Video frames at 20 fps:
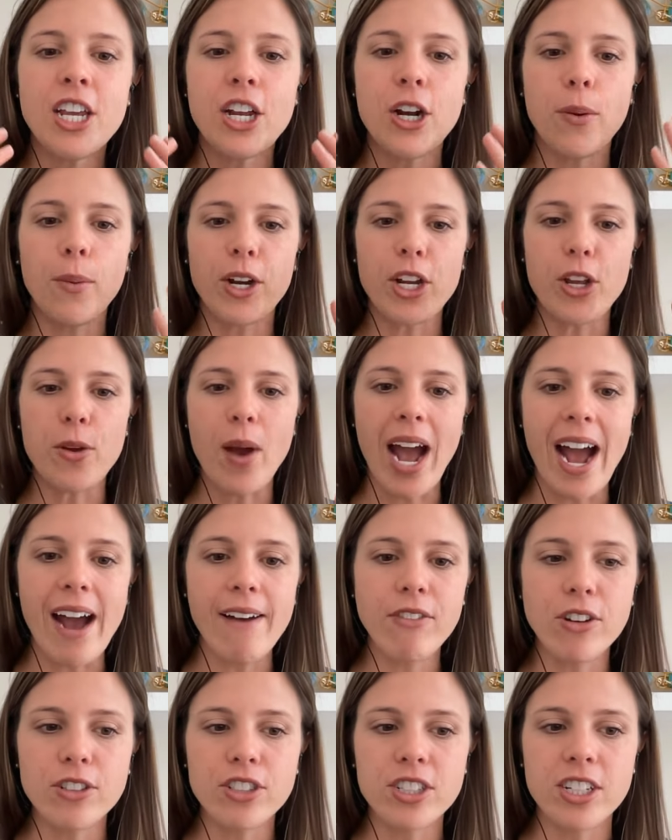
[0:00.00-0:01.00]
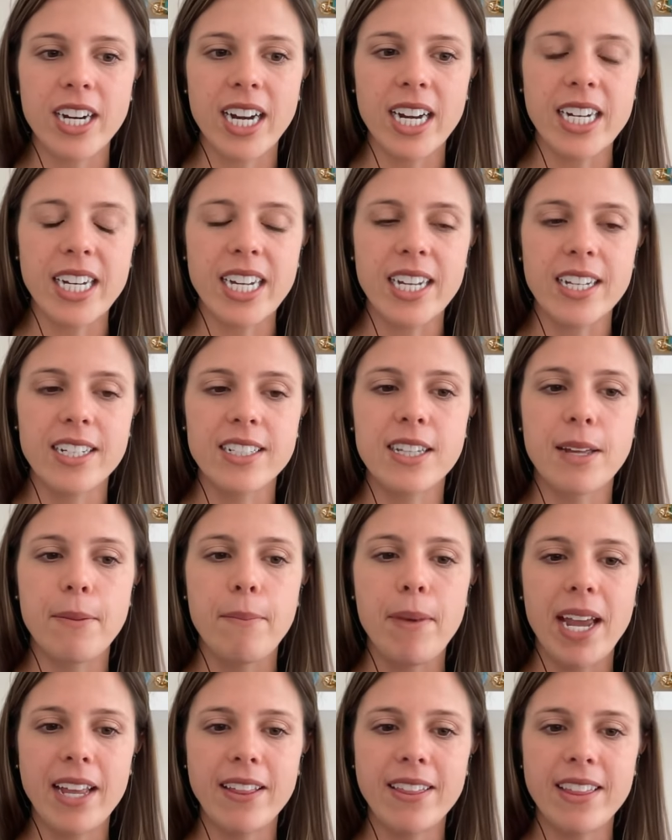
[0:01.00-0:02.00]
You know, when you have those good ideas,
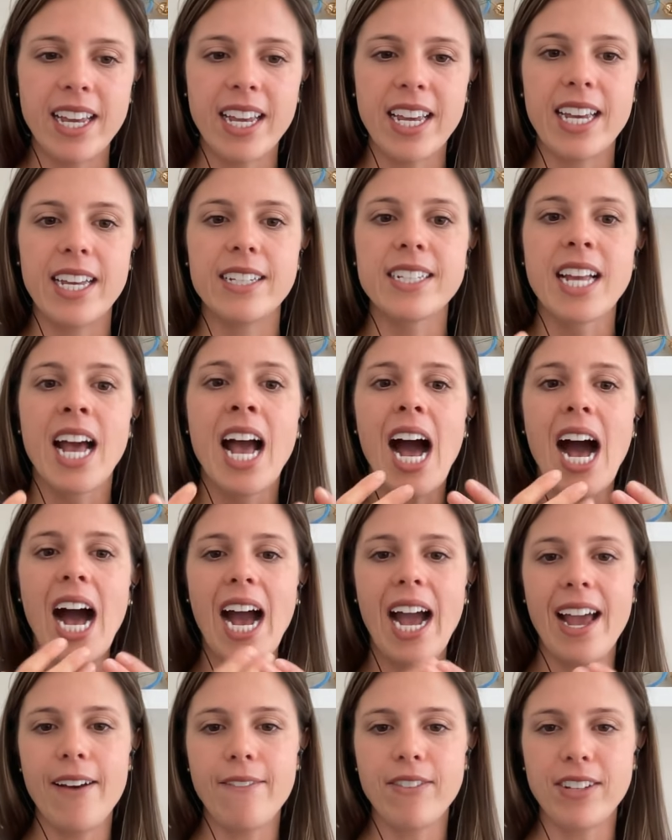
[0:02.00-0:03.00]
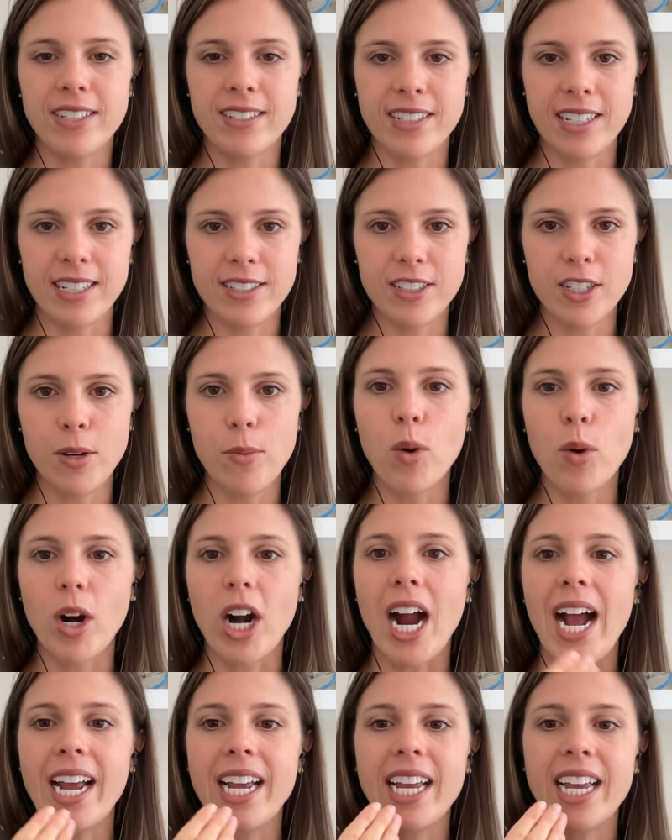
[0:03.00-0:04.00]
the main thing is I have a system
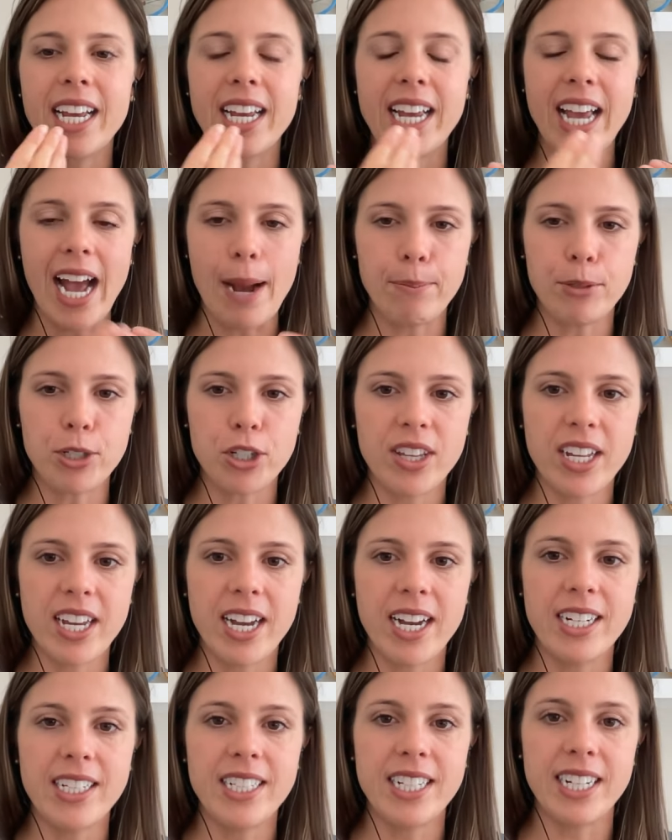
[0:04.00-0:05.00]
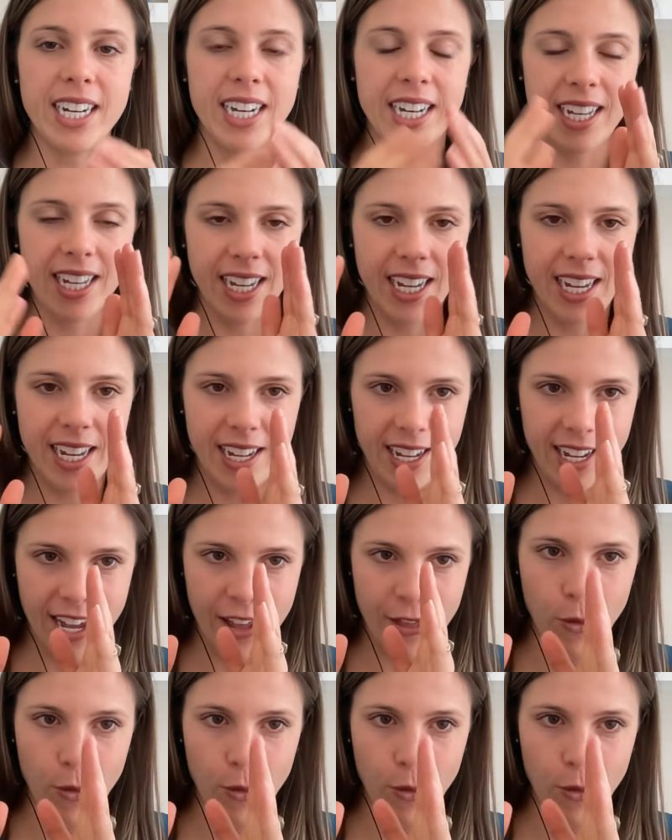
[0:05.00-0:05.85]
where I can capture the idea in